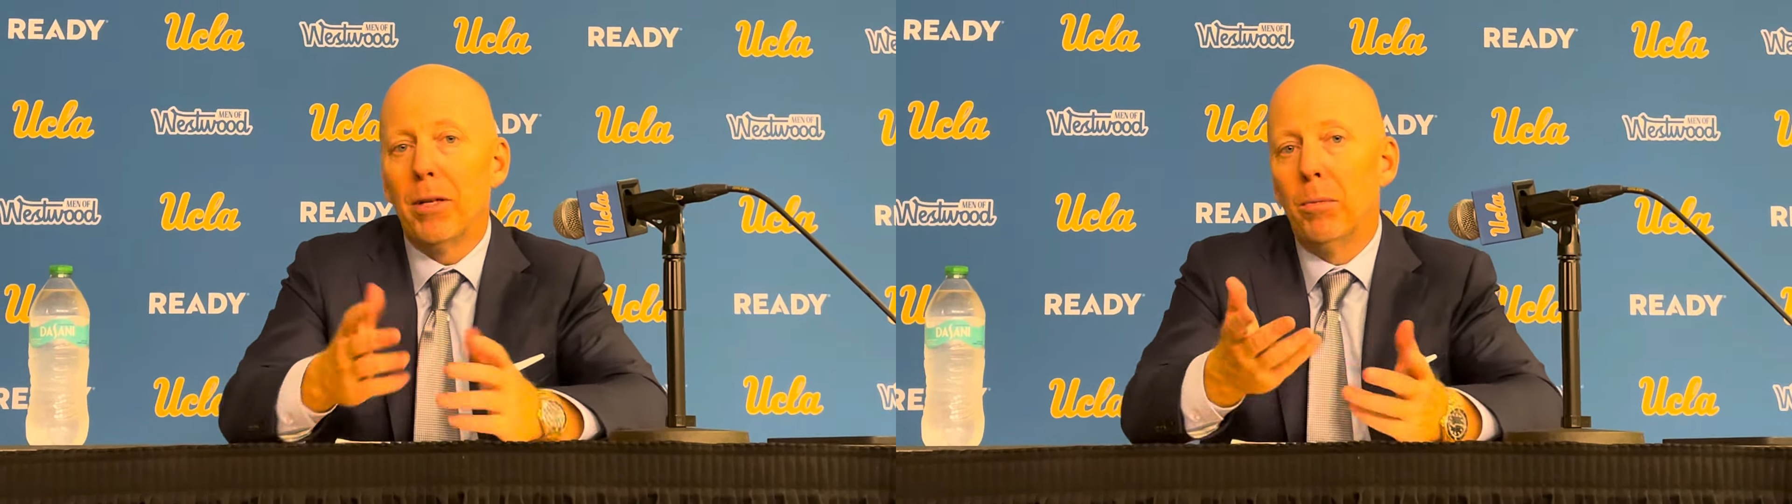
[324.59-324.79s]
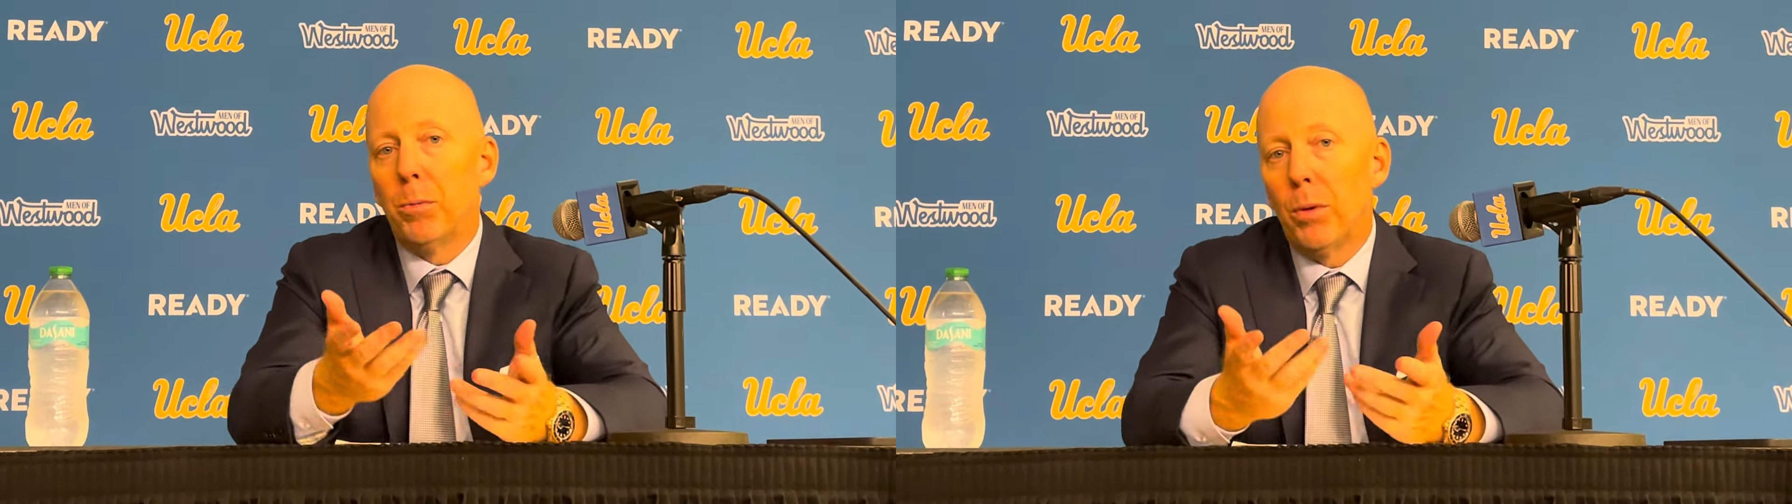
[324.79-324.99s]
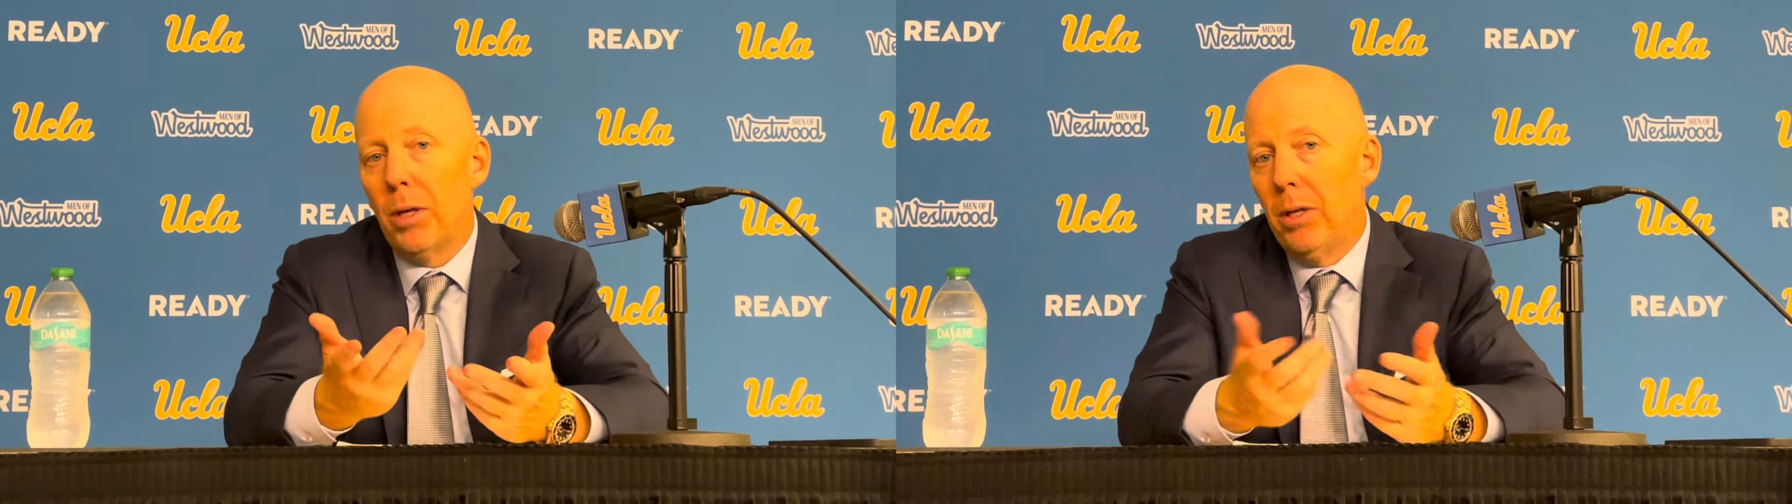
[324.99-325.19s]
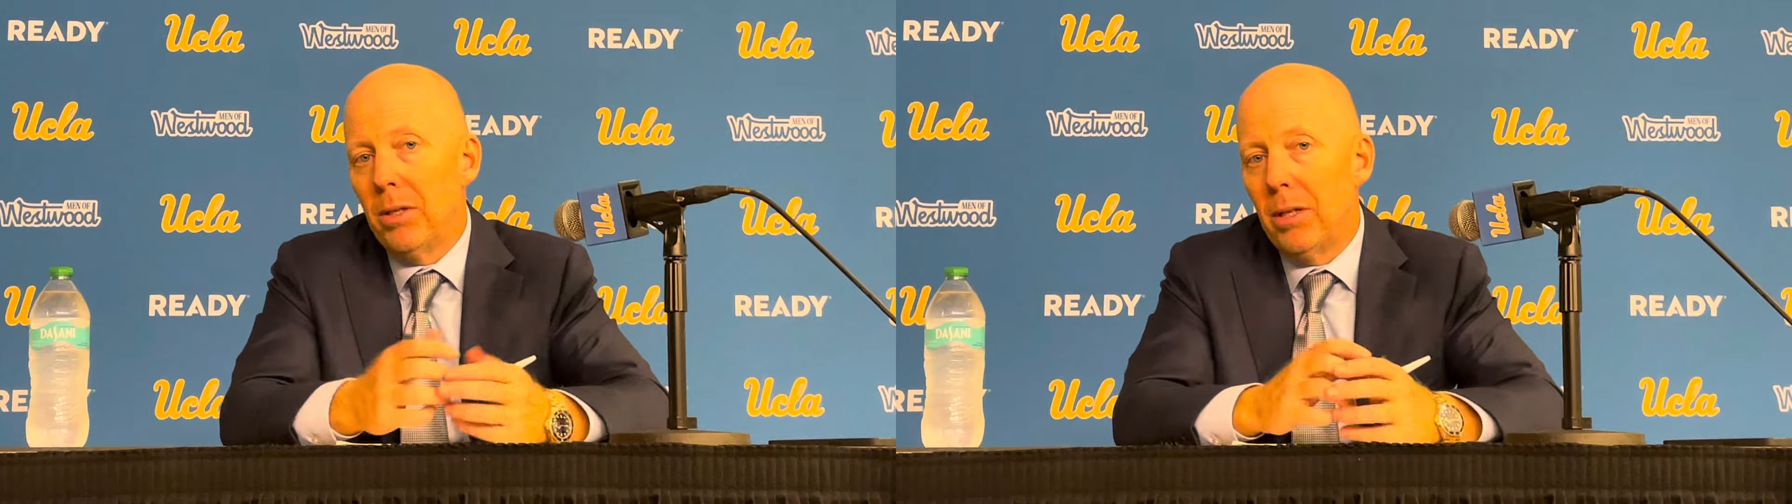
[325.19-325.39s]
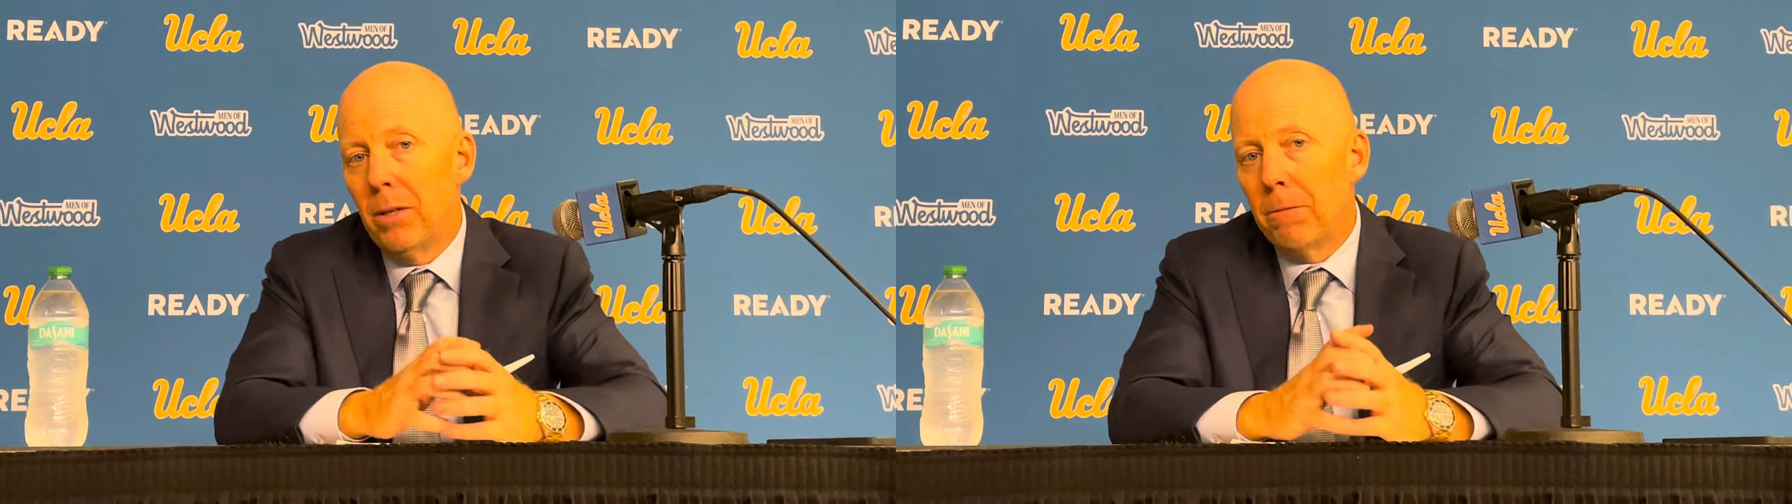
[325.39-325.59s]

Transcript: that was pretty easy.